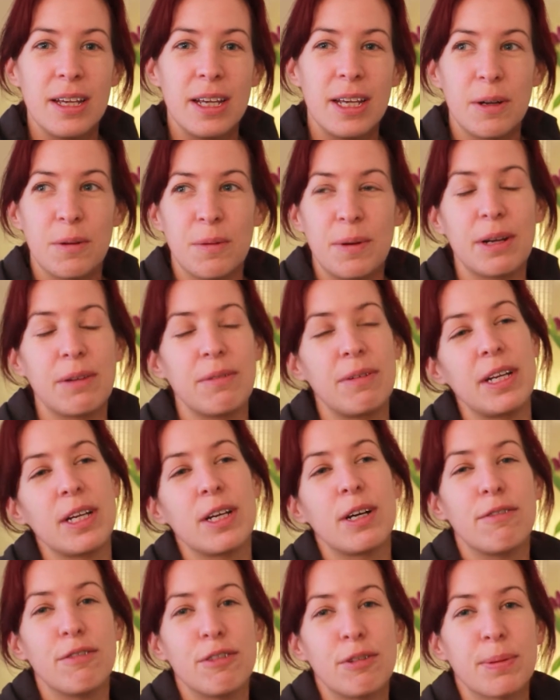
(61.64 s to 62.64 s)
you know, wearing really
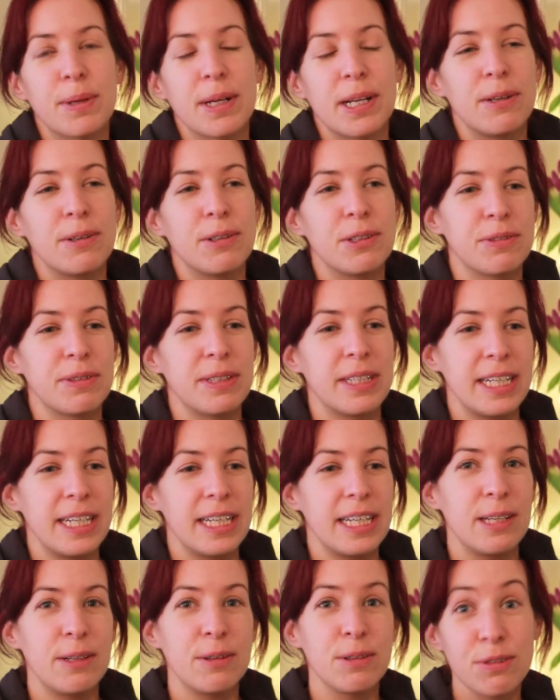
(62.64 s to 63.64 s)
comfortable clothes,
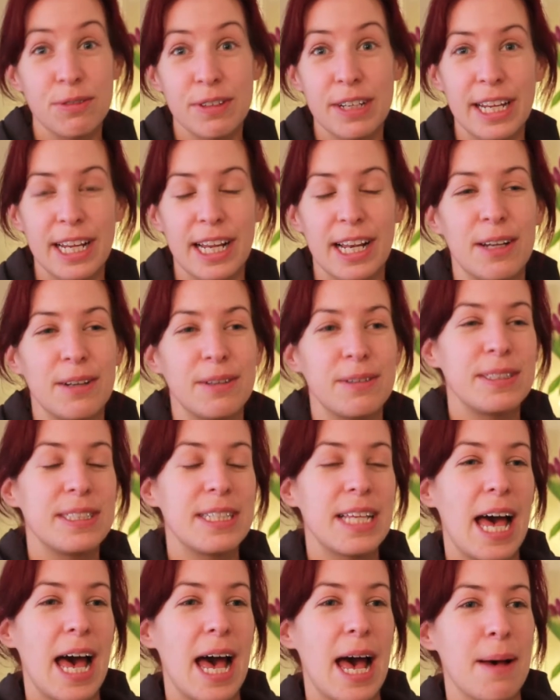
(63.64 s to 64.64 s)
really loose fitting
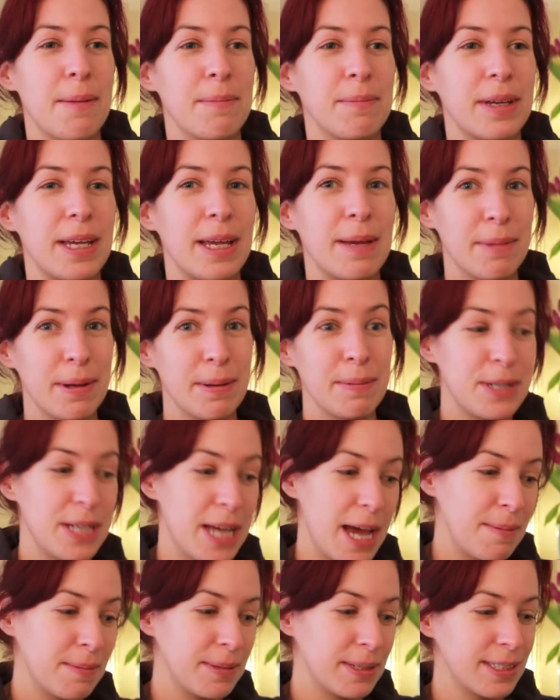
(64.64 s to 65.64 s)
clothes, I'm in my
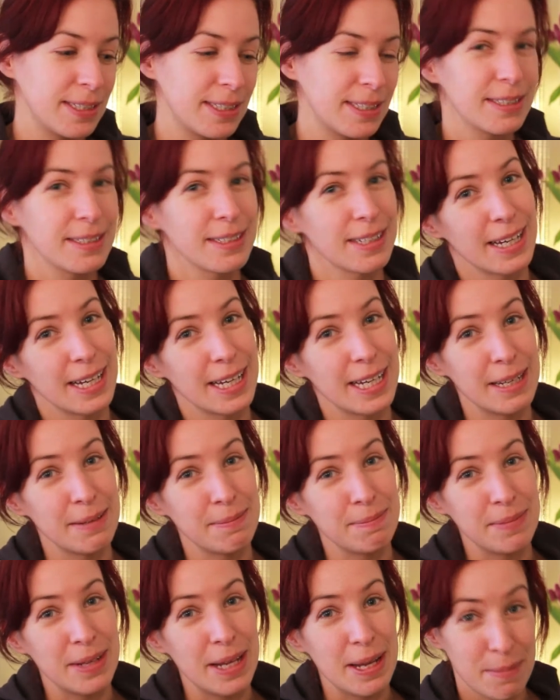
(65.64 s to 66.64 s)
pajamas,
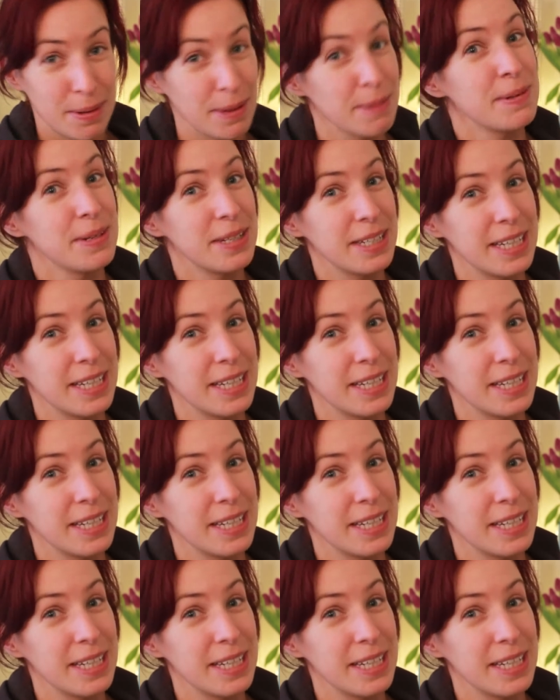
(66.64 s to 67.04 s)
and